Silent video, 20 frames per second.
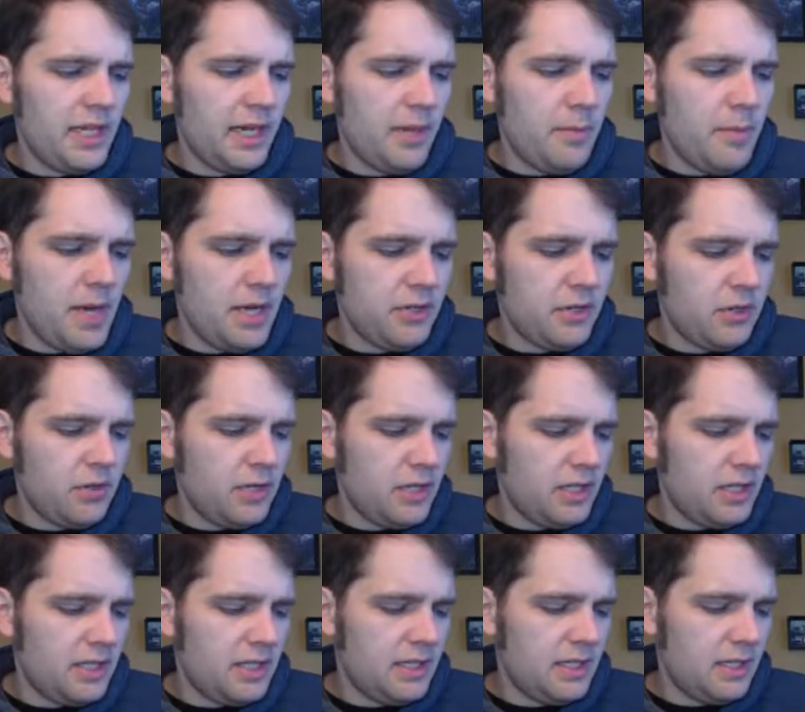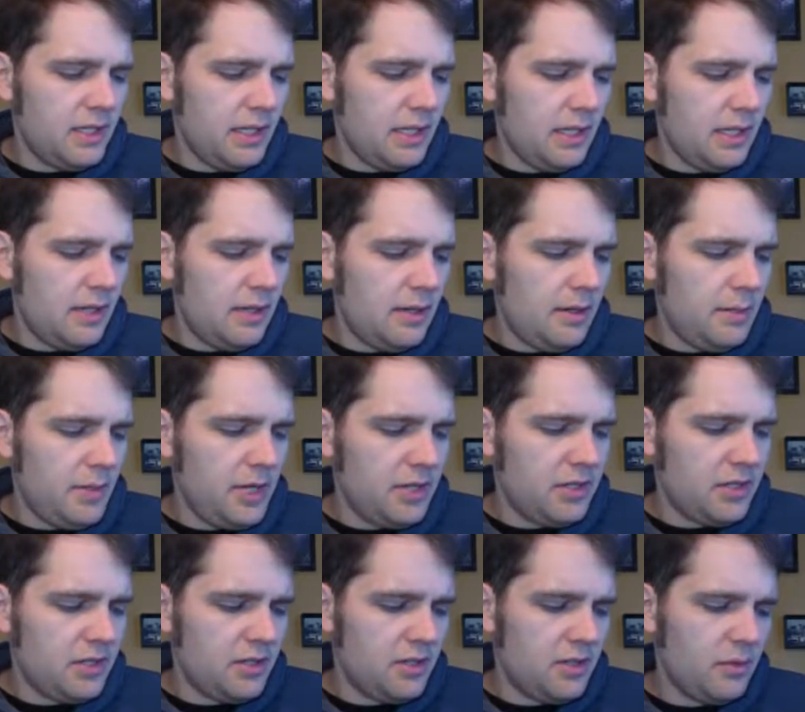be like a measure that a
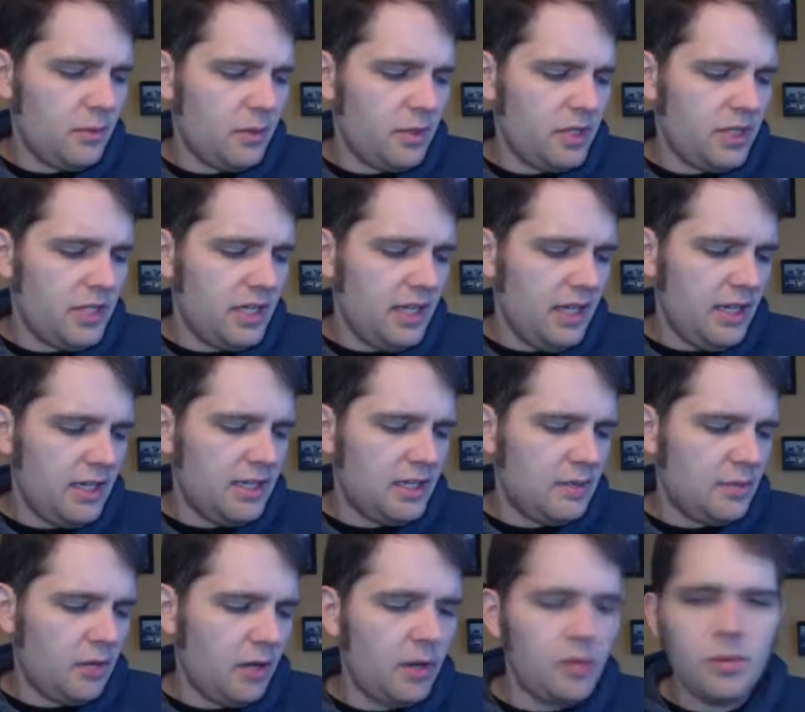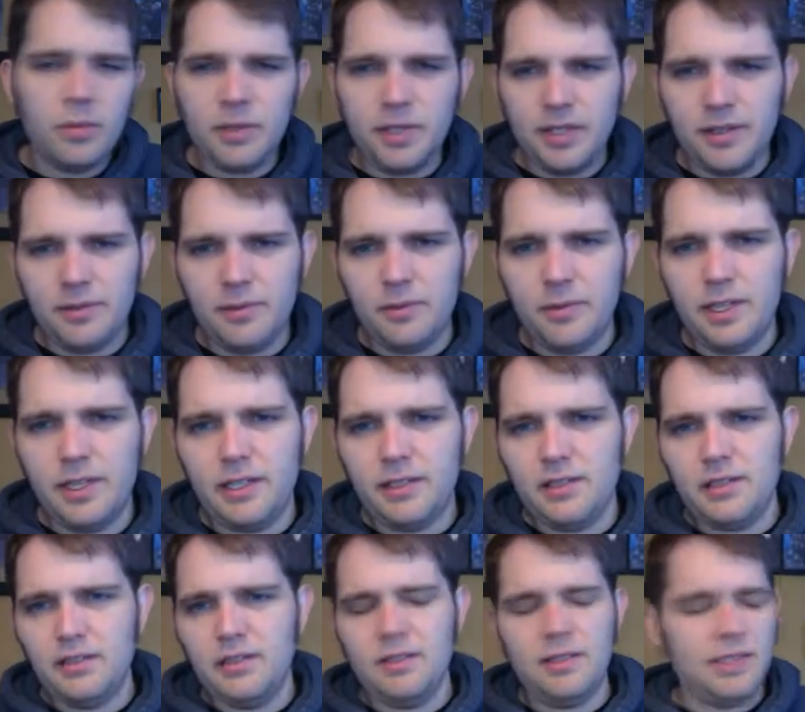patient would get probably through
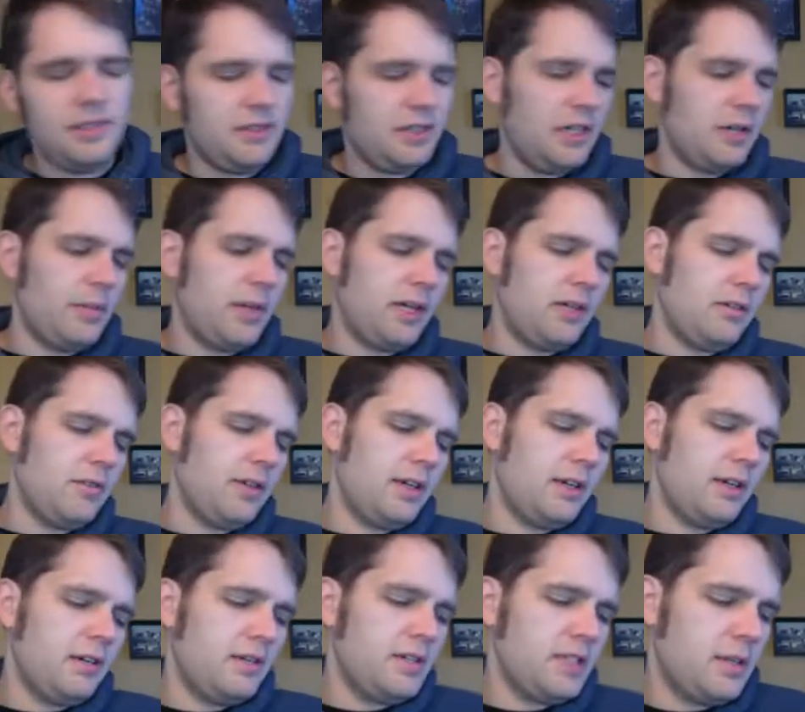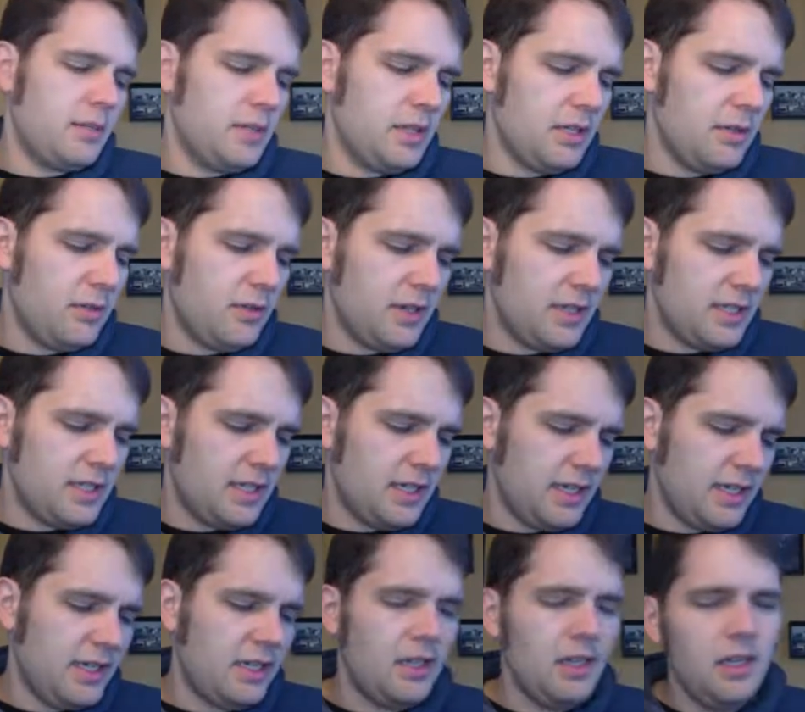like an electronic medical record or something, where
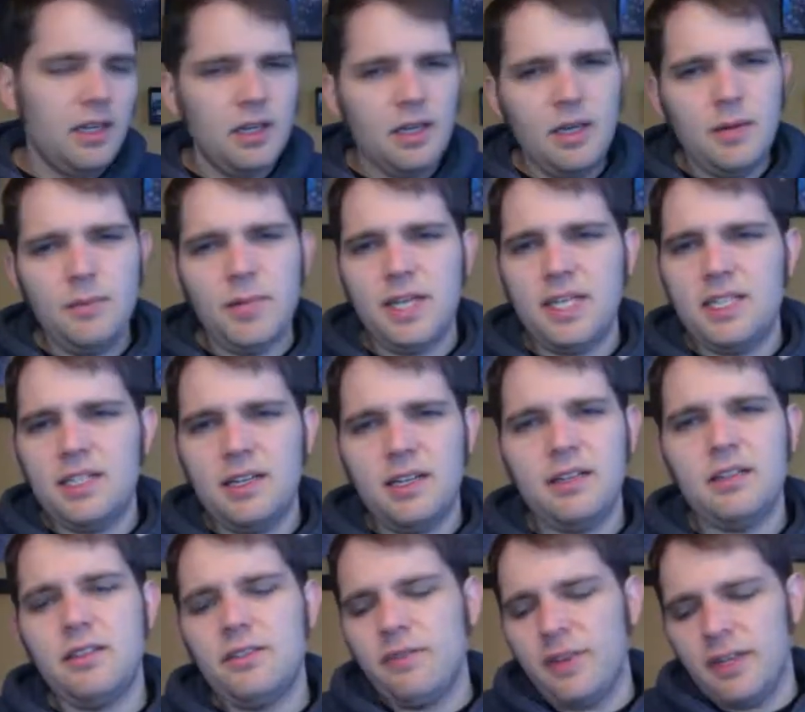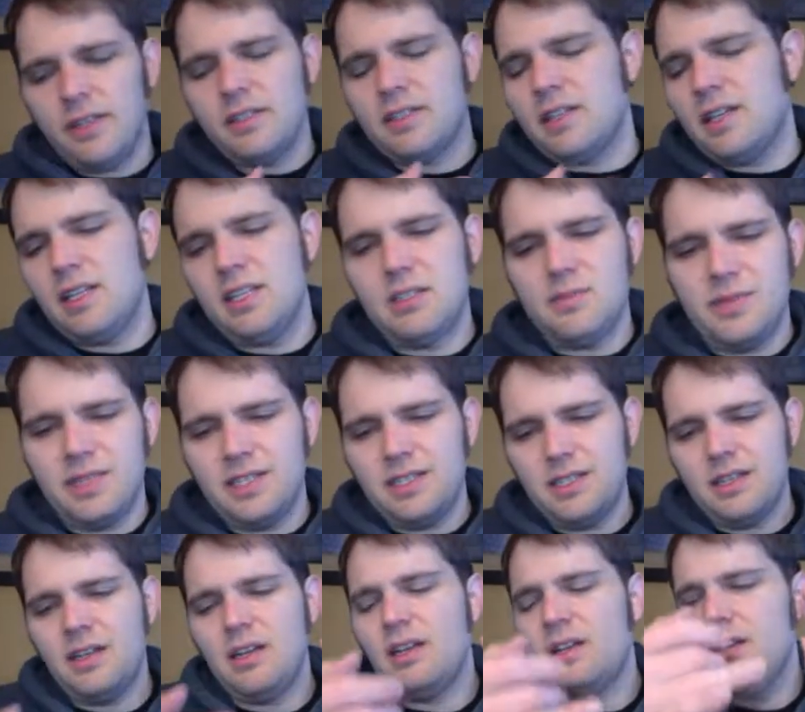it's like based on their vital signs,
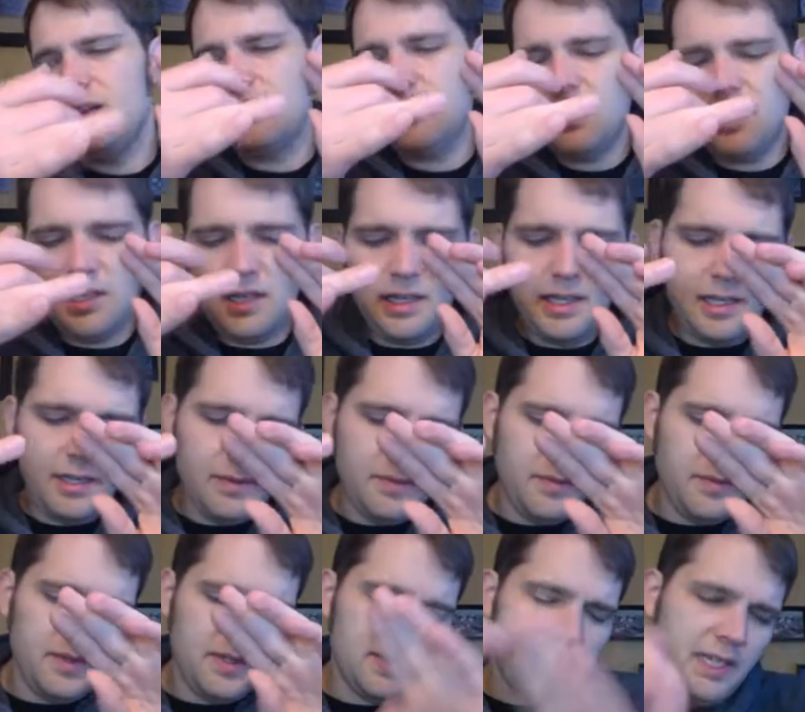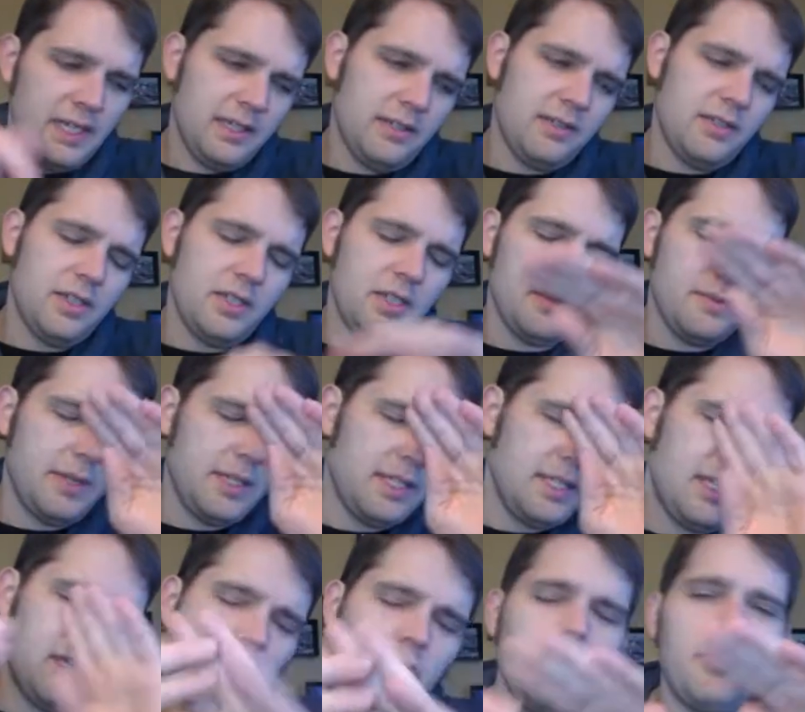based on their diagnosis,
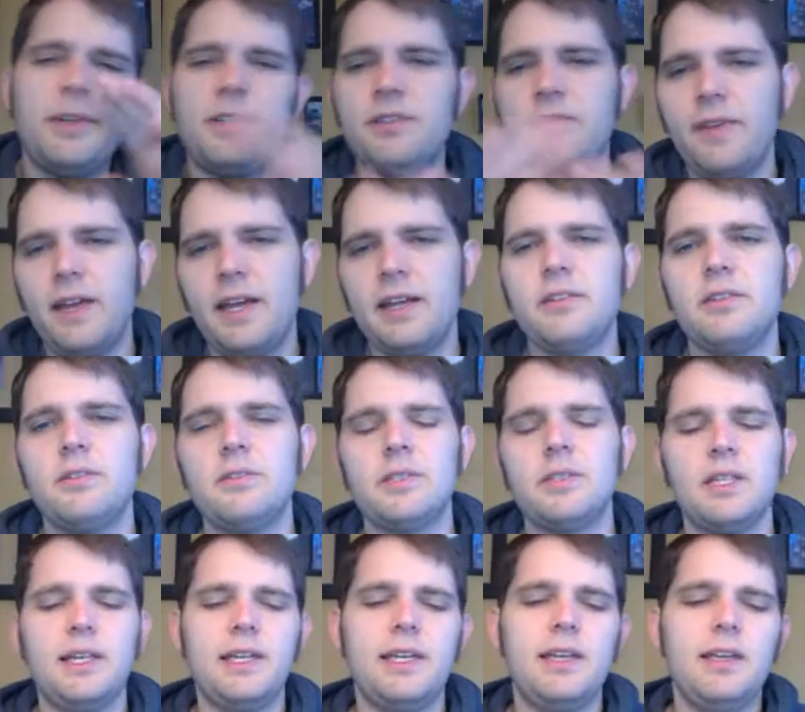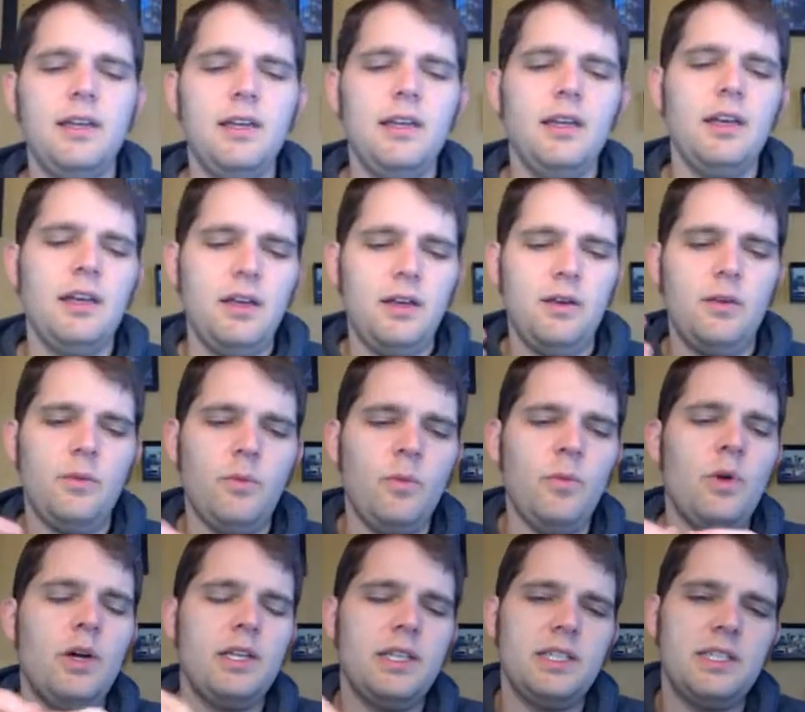based on a whole bunch of factors, like
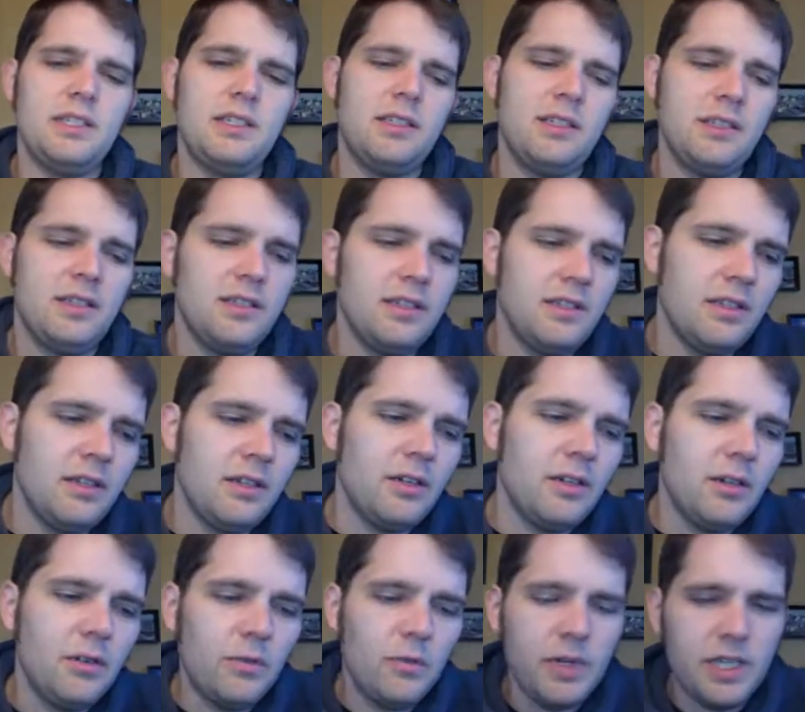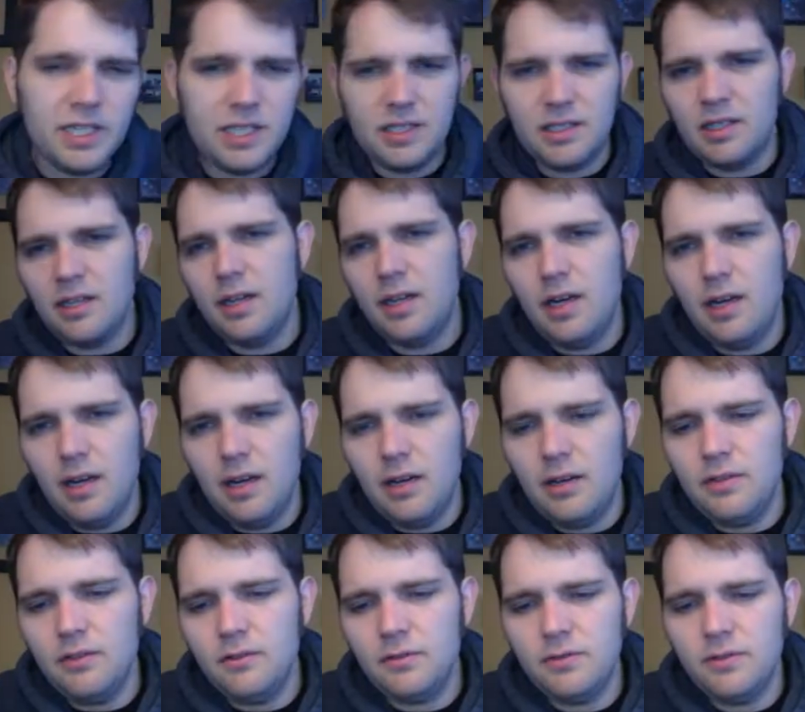what is their risk
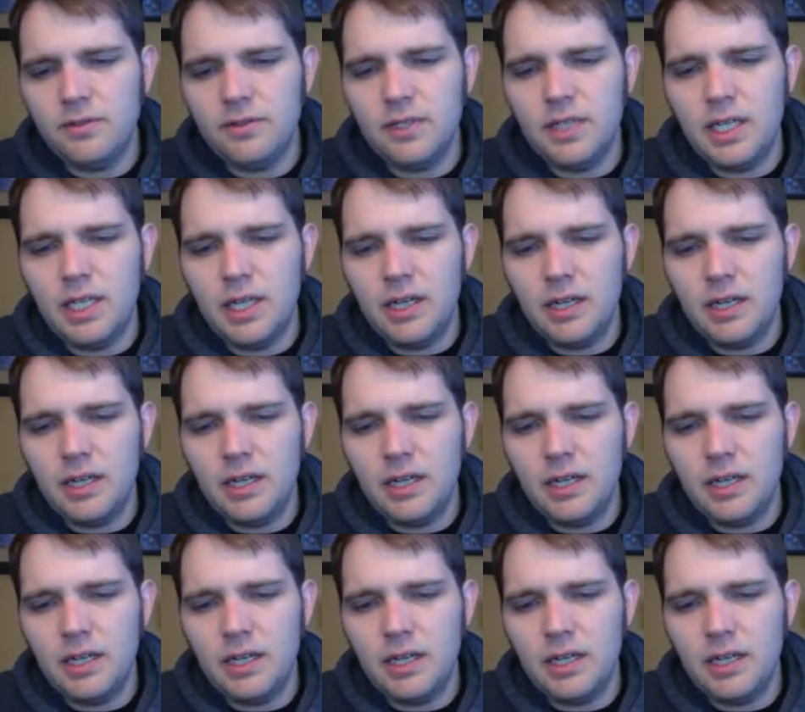of